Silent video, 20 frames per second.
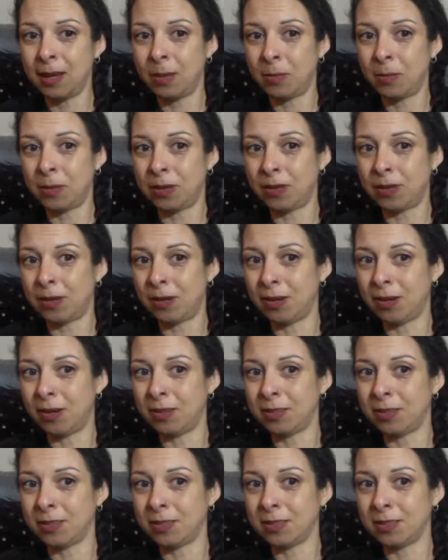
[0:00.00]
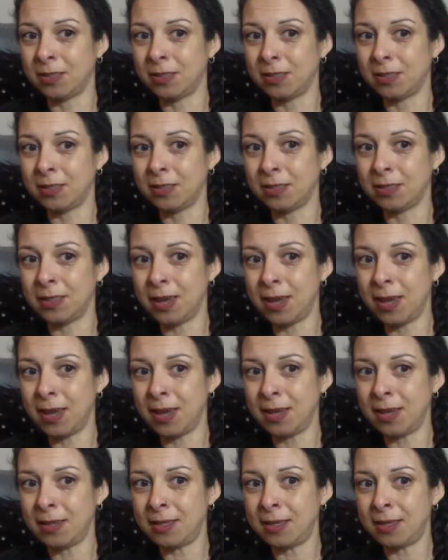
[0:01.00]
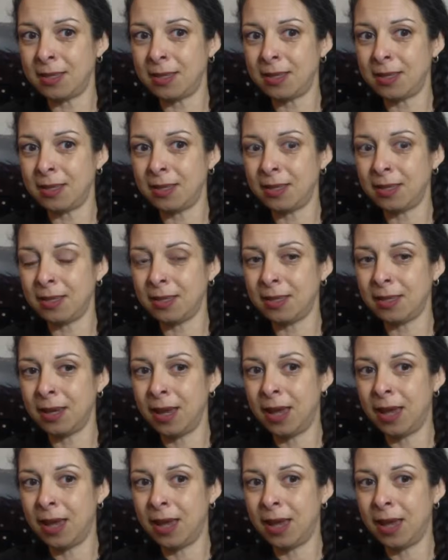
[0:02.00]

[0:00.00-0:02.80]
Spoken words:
but they're still standing.